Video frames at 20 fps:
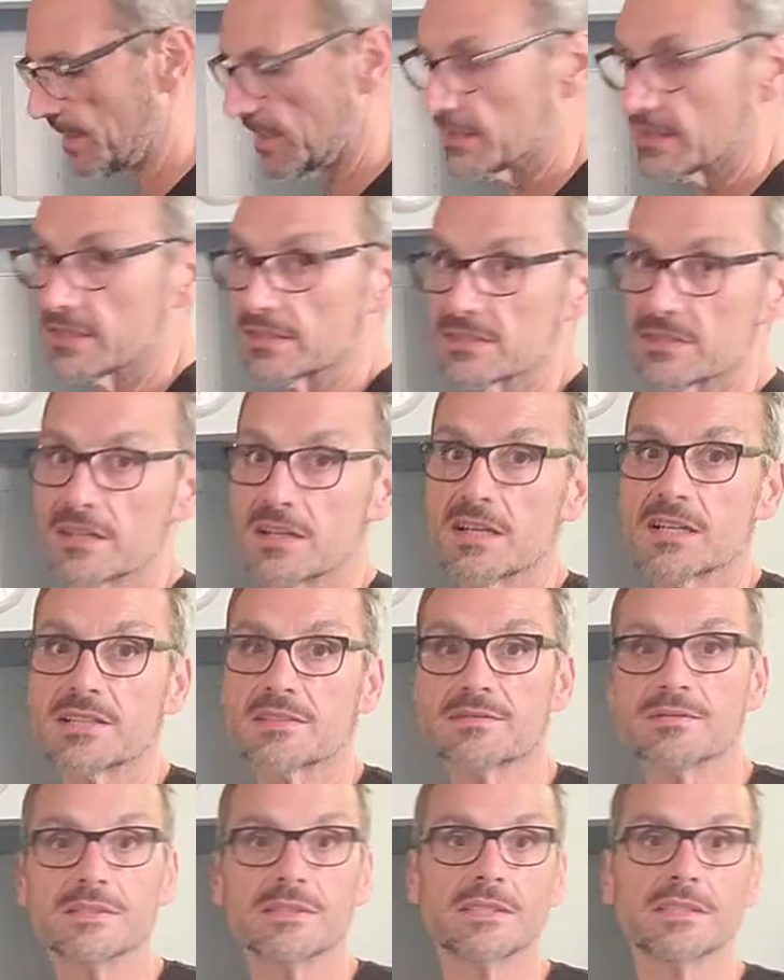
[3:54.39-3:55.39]
make this
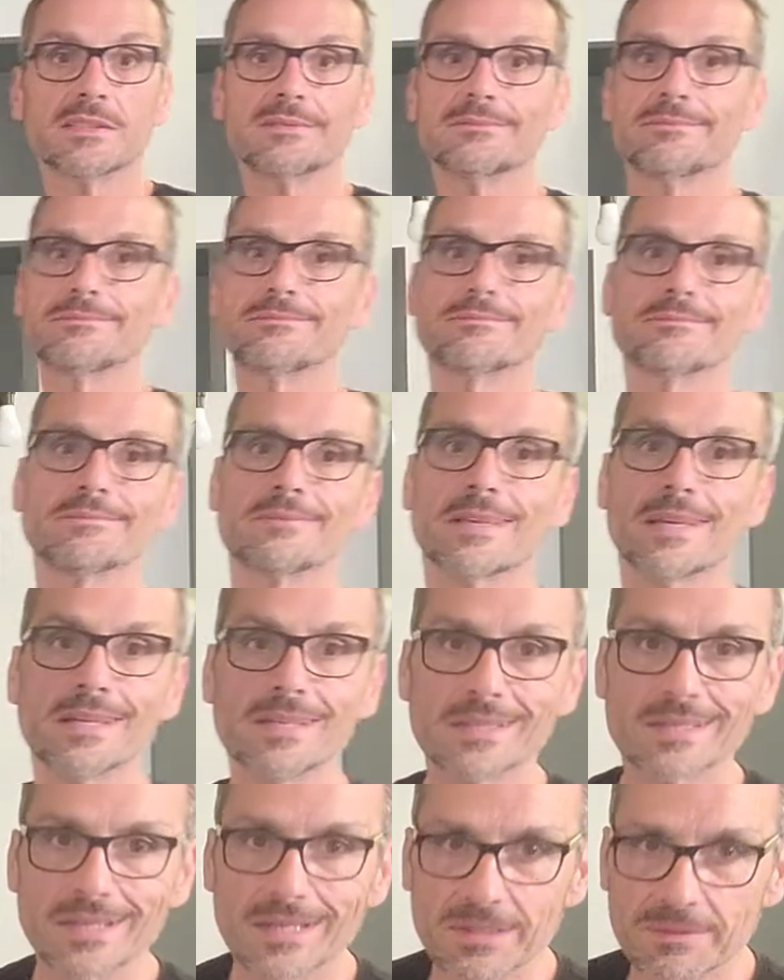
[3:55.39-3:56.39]
sauce for
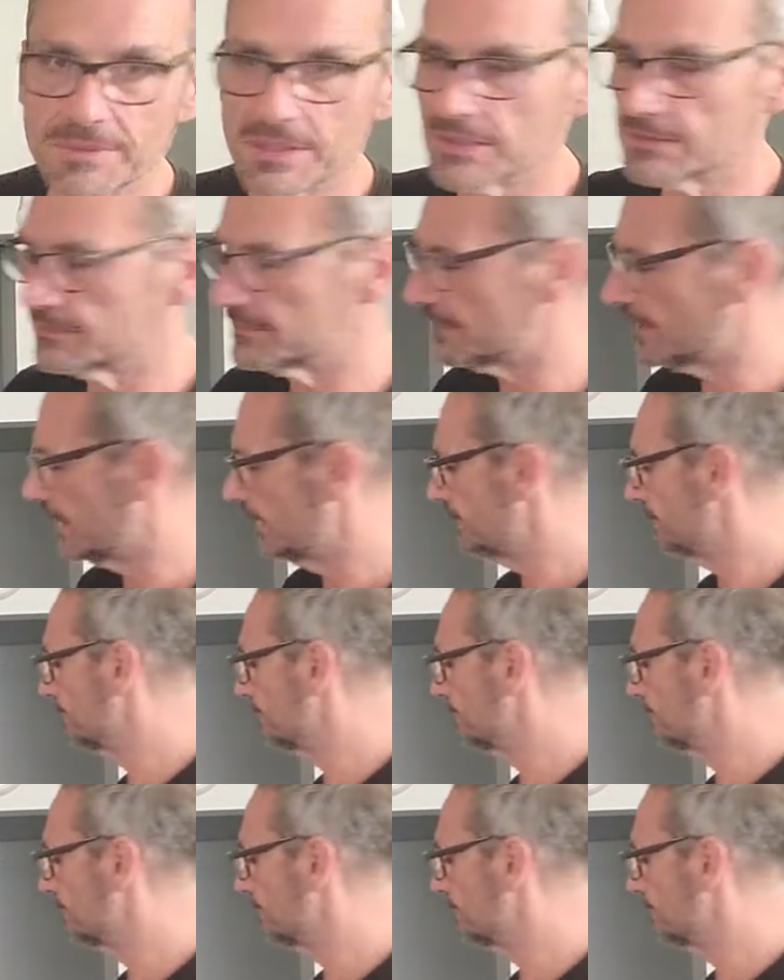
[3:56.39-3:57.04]
any kind of meat, right?